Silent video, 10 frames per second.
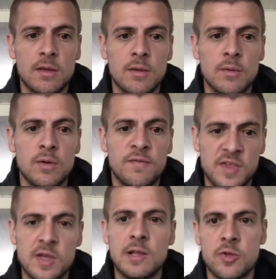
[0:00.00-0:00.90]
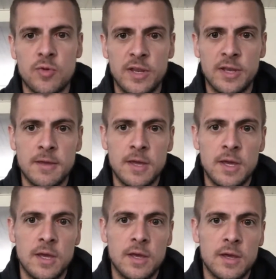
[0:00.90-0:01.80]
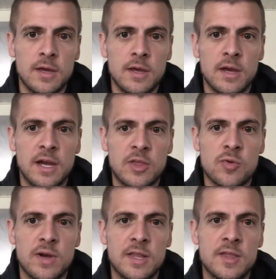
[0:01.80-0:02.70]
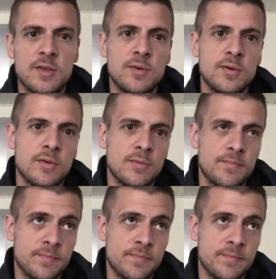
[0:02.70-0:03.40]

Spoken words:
physical training. I tried to